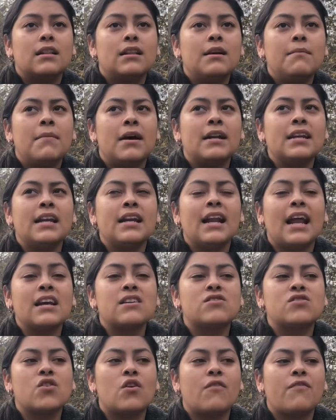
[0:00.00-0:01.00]
the money
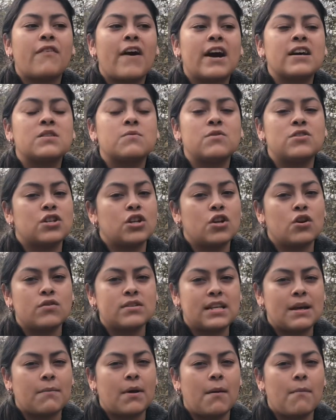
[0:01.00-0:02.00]
like so fast when she
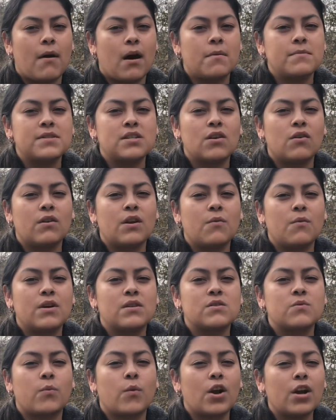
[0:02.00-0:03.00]
knows that my mom's the only
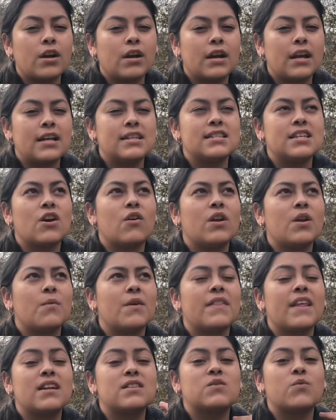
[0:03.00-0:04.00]
one
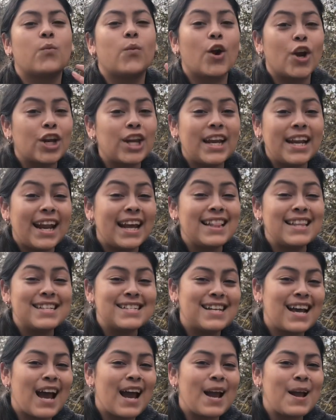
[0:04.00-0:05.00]
that's working at
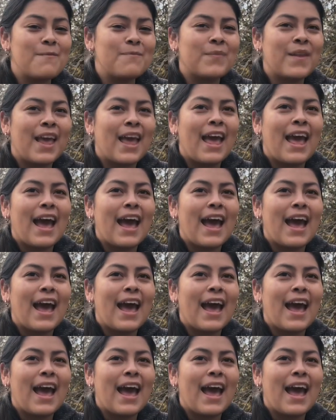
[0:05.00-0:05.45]
the time?